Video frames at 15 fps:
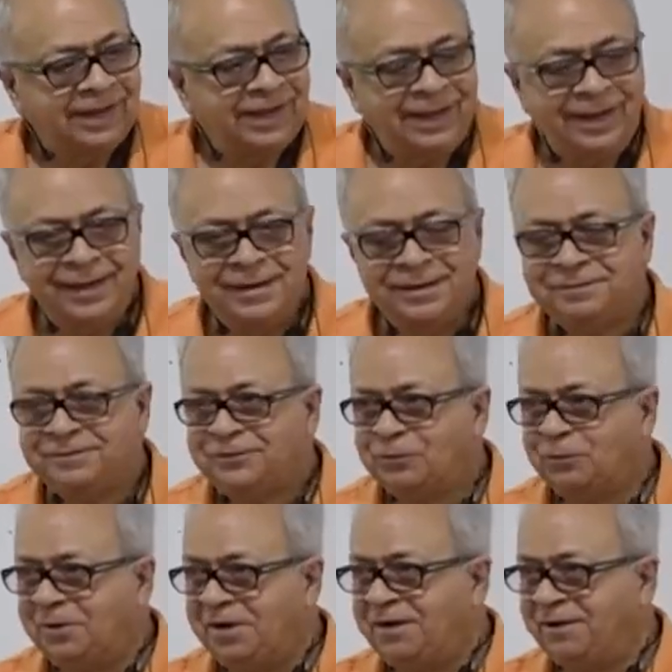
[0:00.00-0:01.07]
And
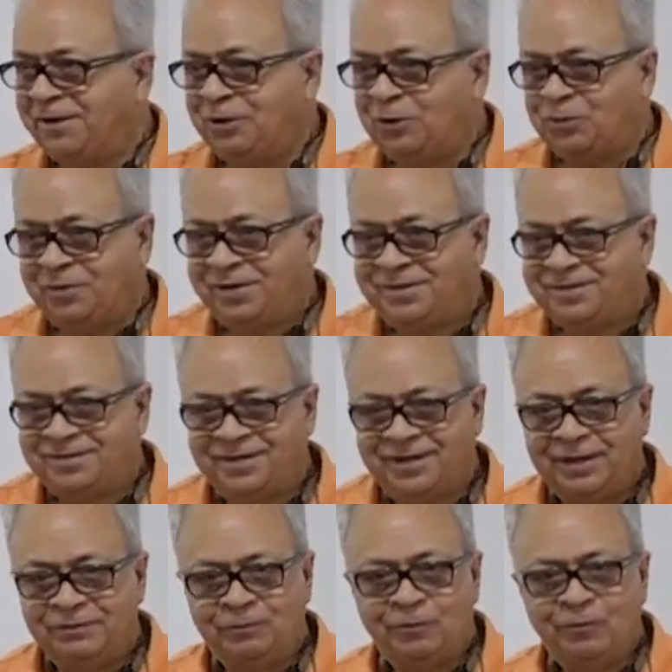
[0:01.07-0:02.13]
you enter into it
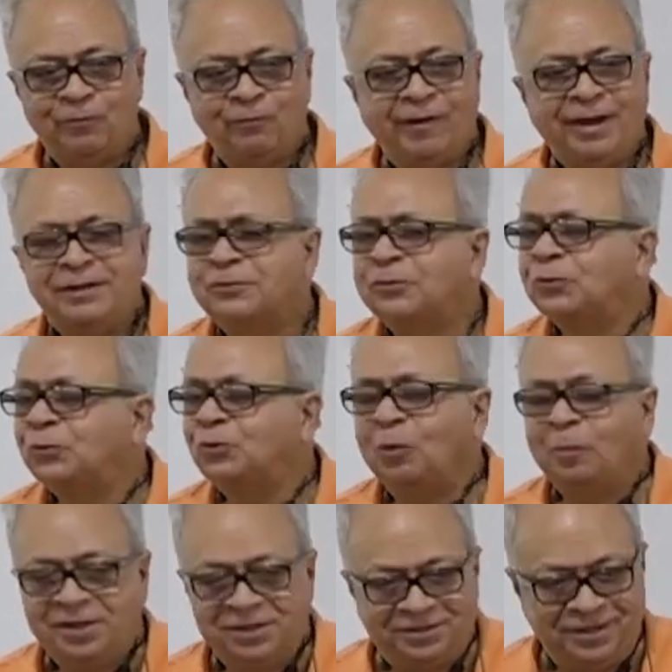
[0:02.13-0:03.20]
and you will find so
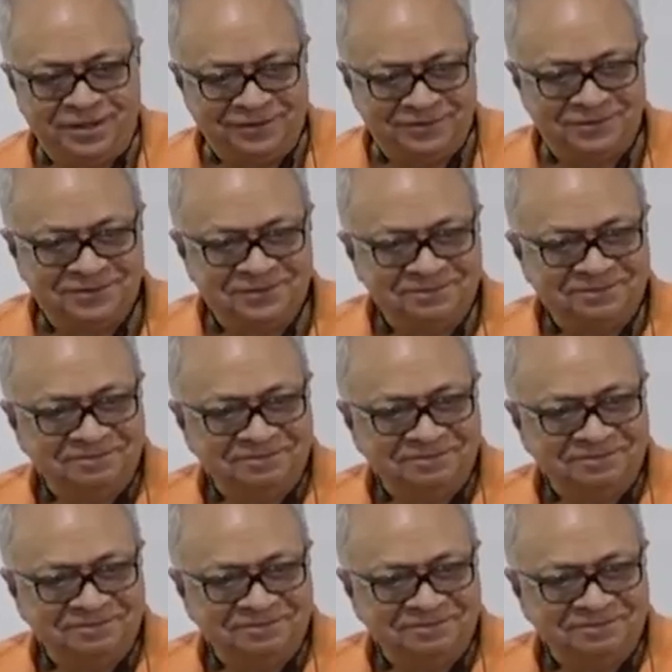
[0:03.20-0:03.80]
many things.